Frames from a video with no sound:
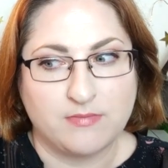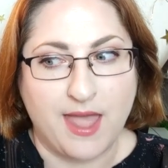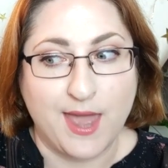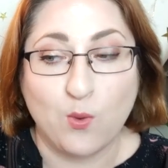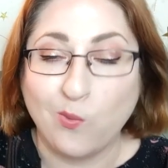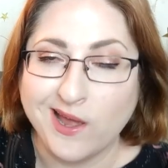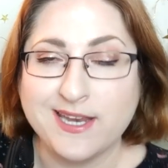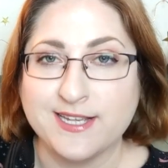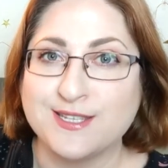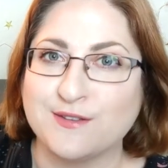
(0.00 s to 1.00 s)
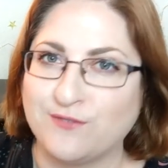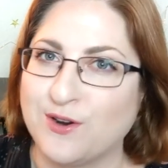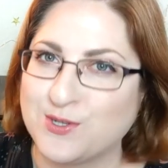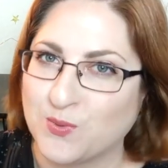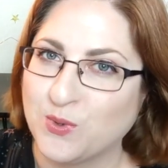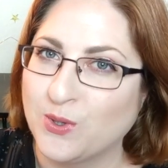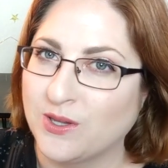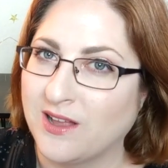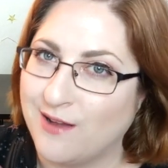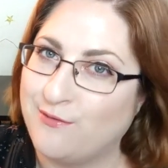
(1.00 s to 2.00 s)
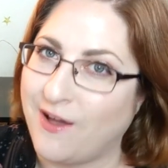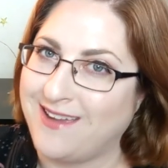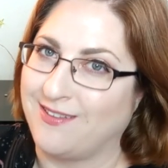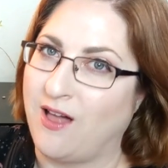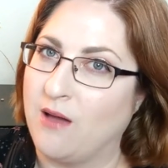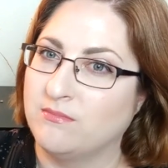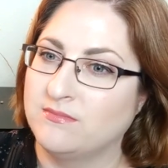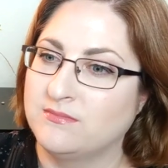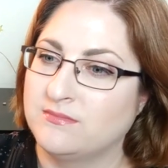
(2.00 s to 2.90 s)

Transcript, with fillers: And what is the first rule of Fight Club?